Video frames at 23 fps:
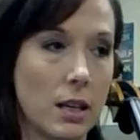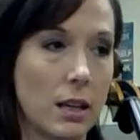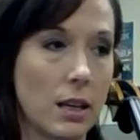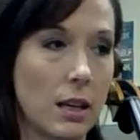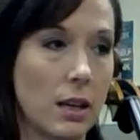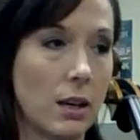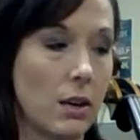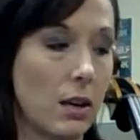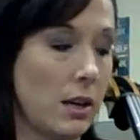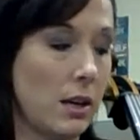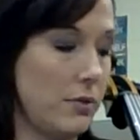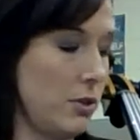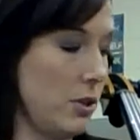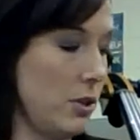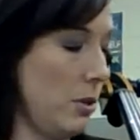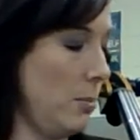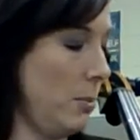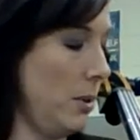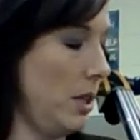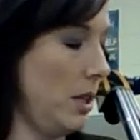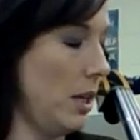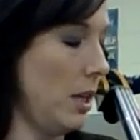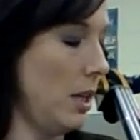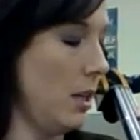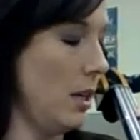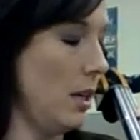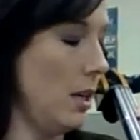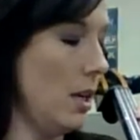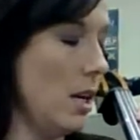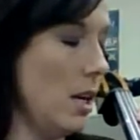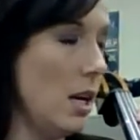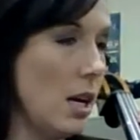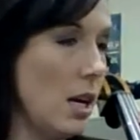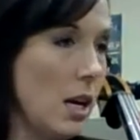and now F sharp again.
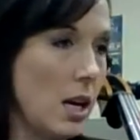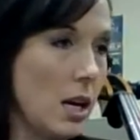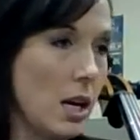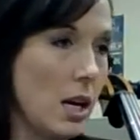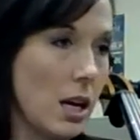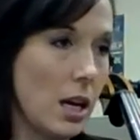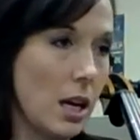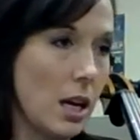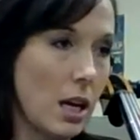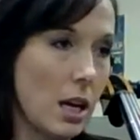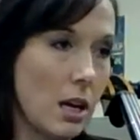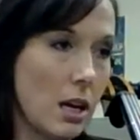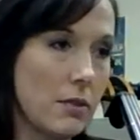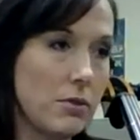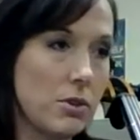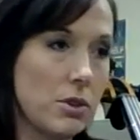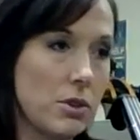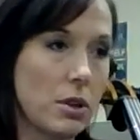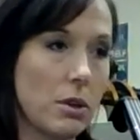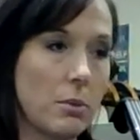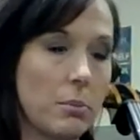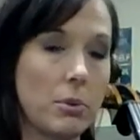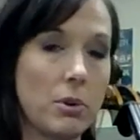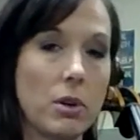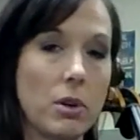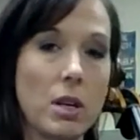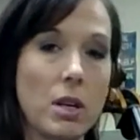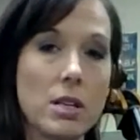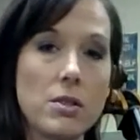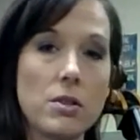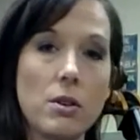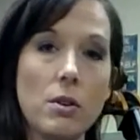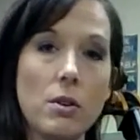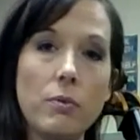F sharp,
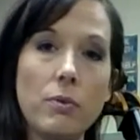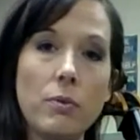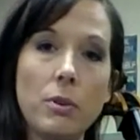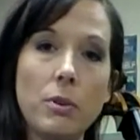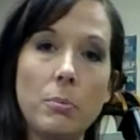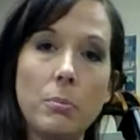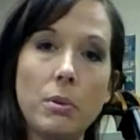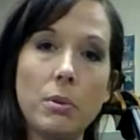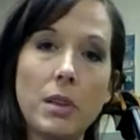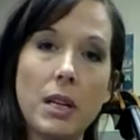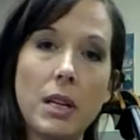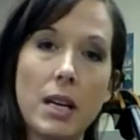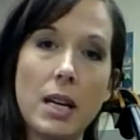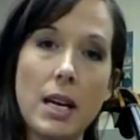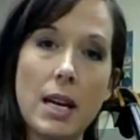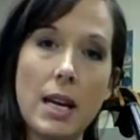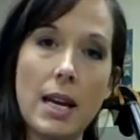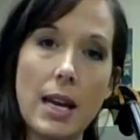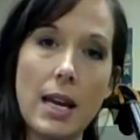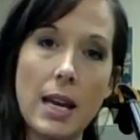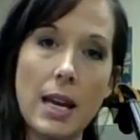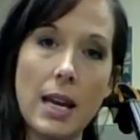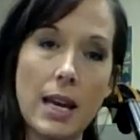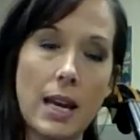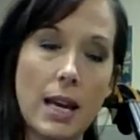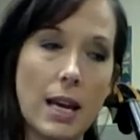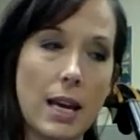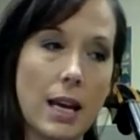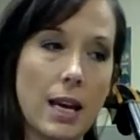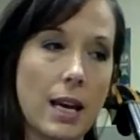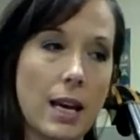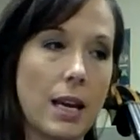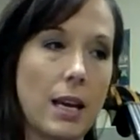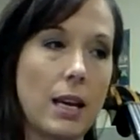cross over and play
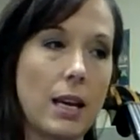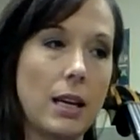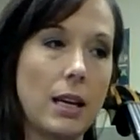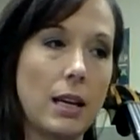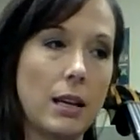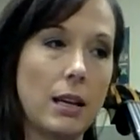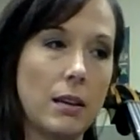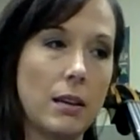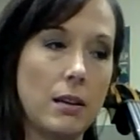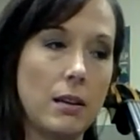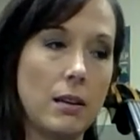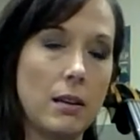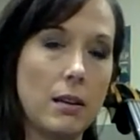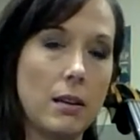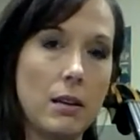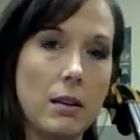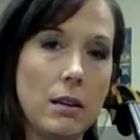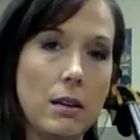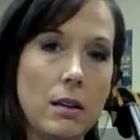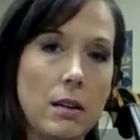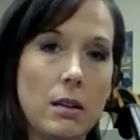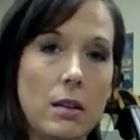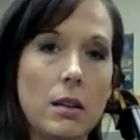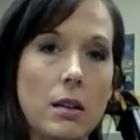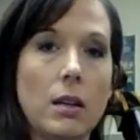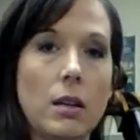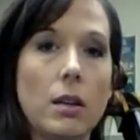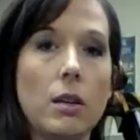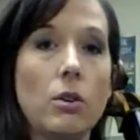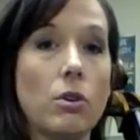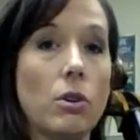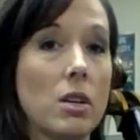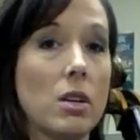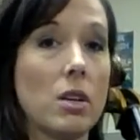A,
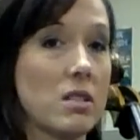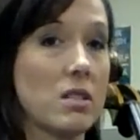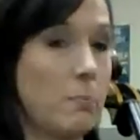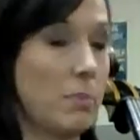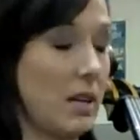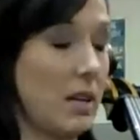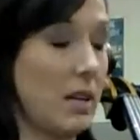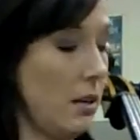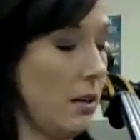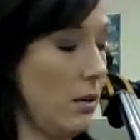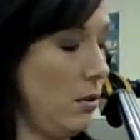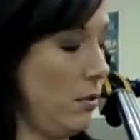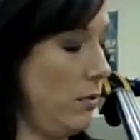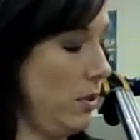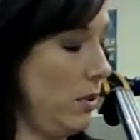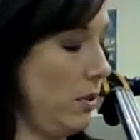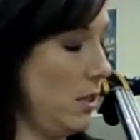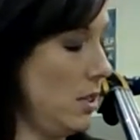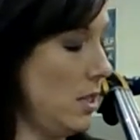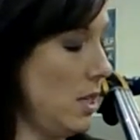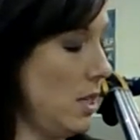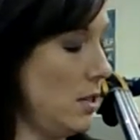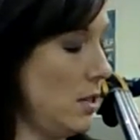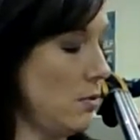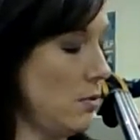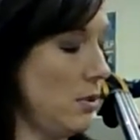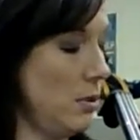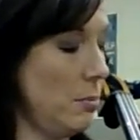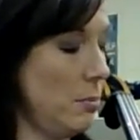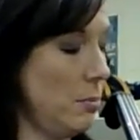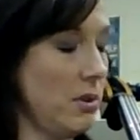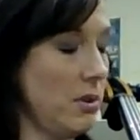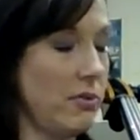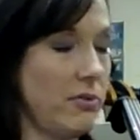cross back over the D
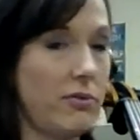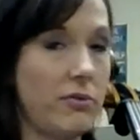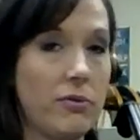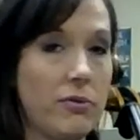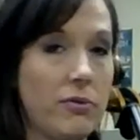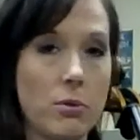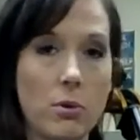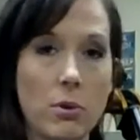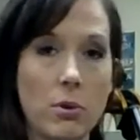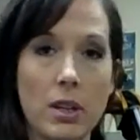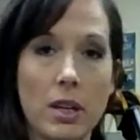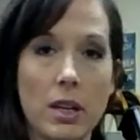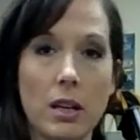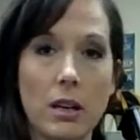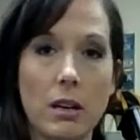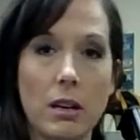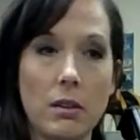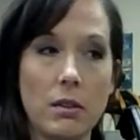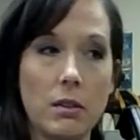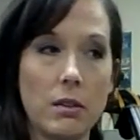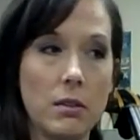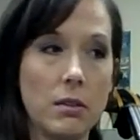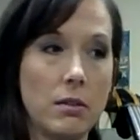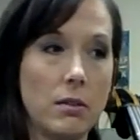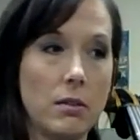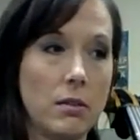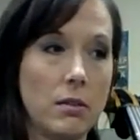string, put 4 down,